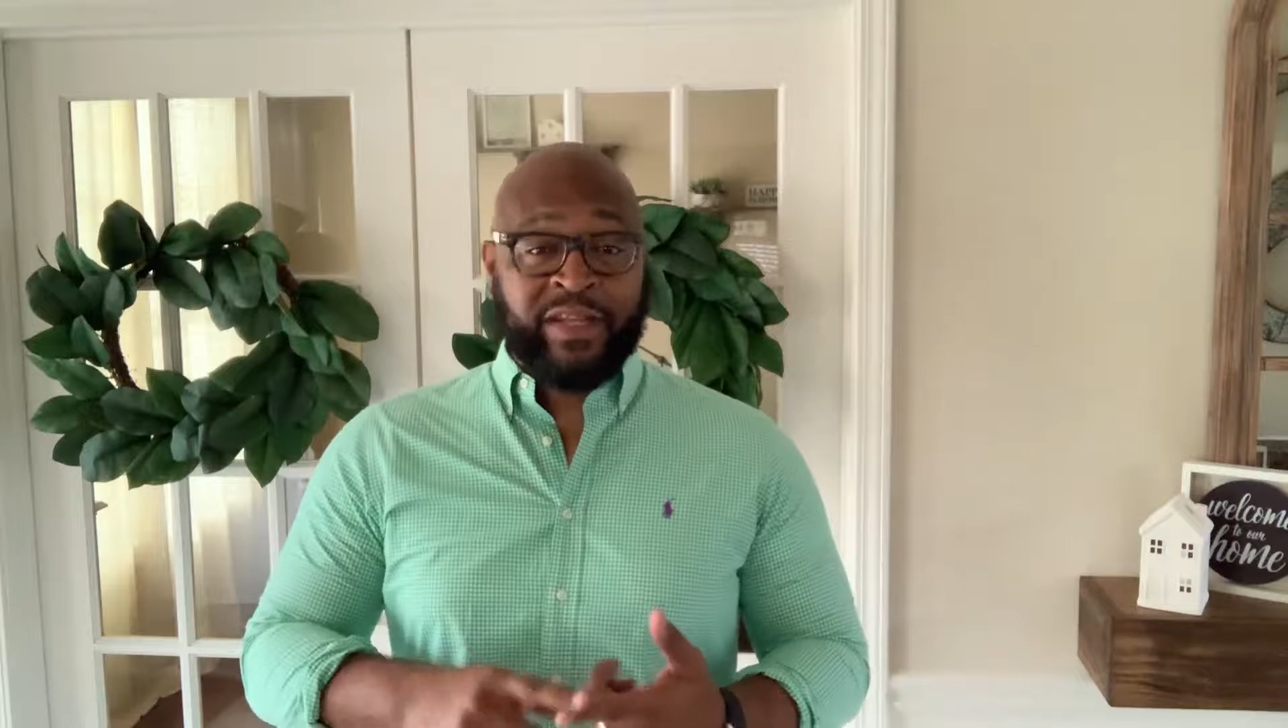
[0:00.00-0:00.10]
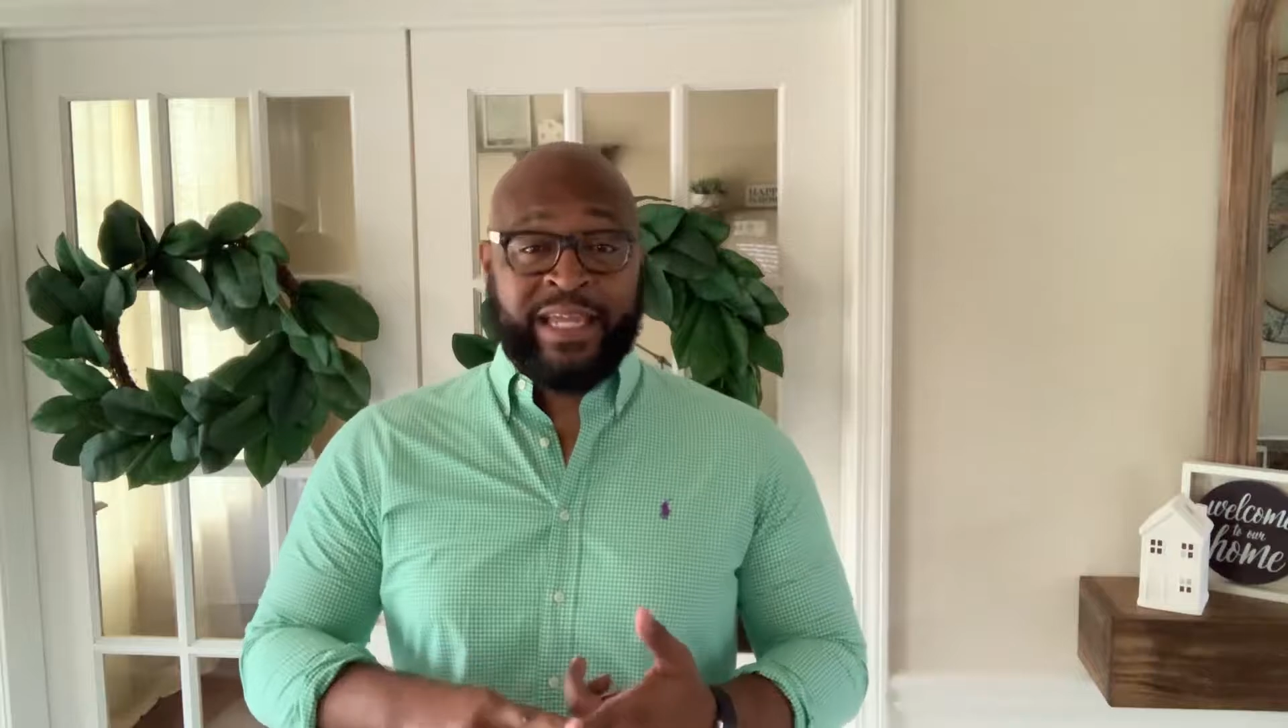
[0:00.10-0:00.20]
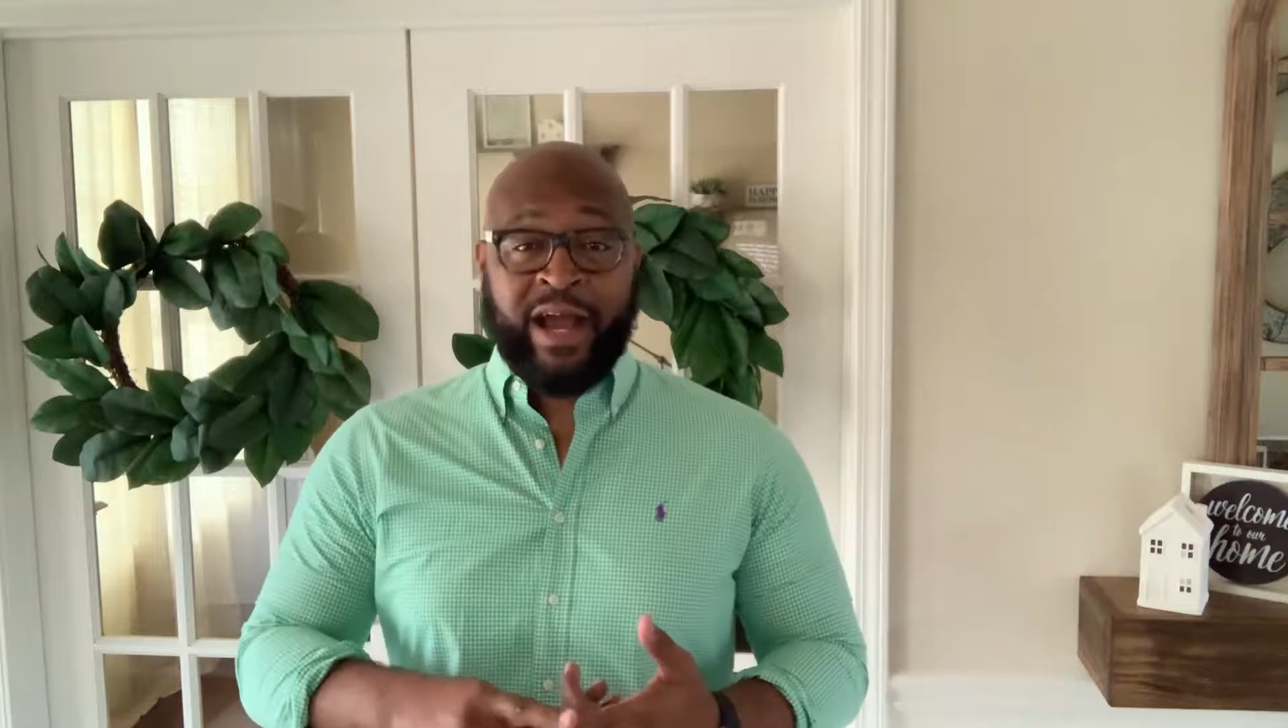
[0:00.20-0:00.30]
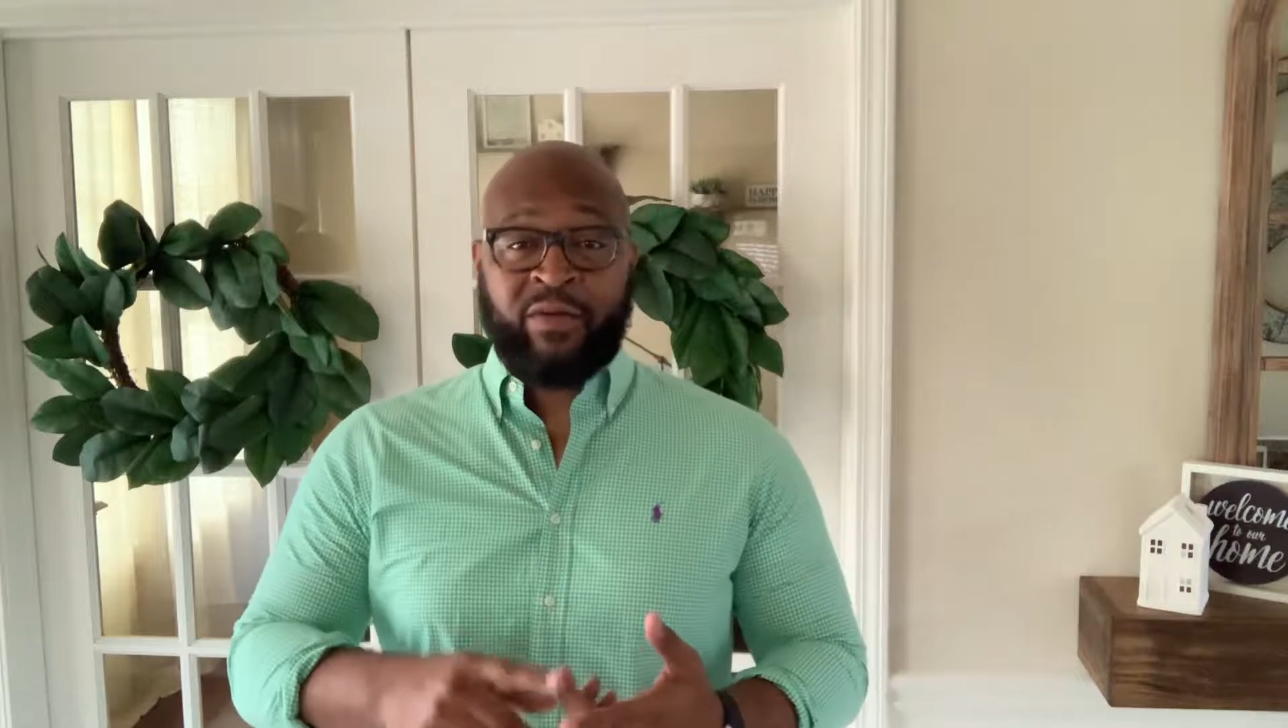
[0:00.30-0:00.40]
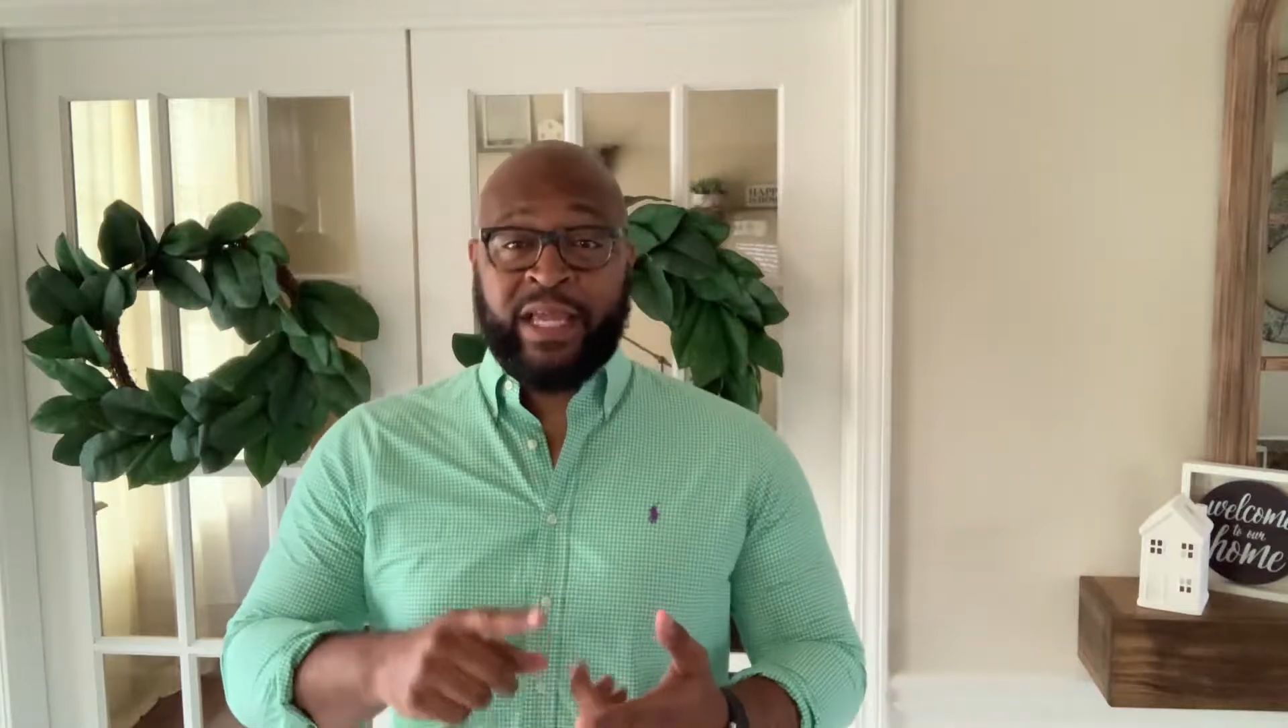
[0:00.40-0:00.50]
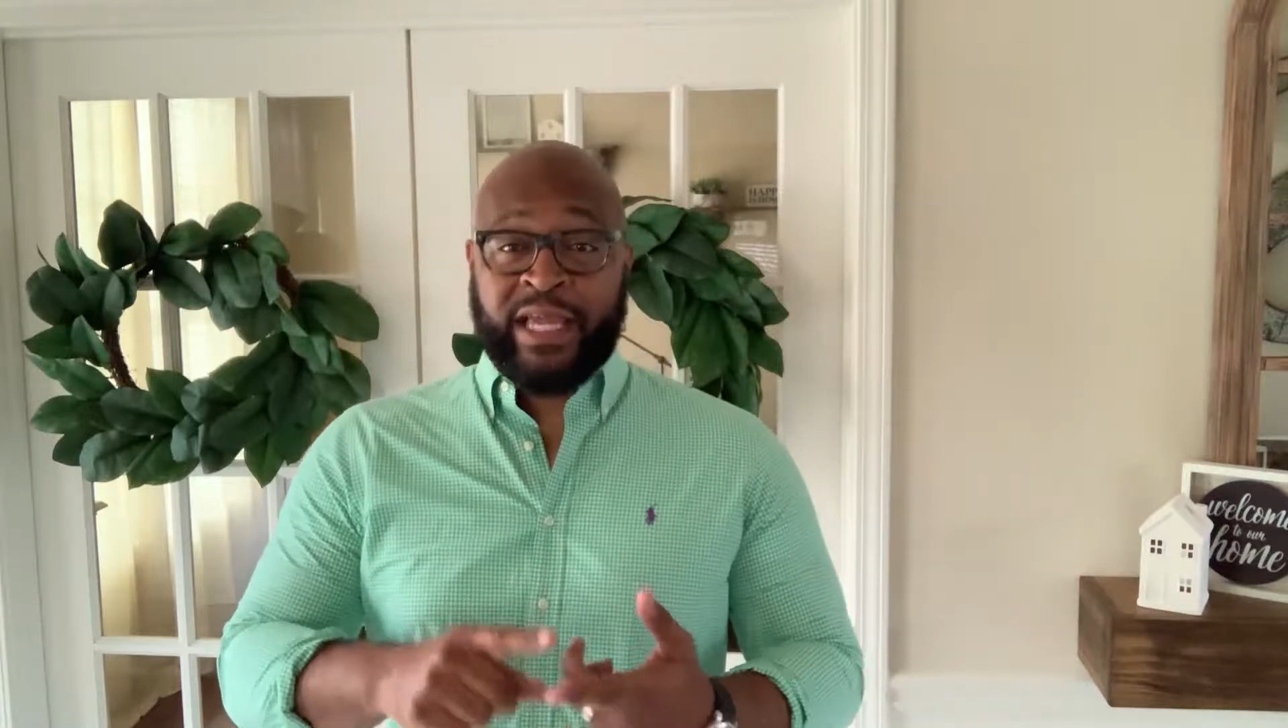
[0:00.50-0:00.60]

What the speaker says: account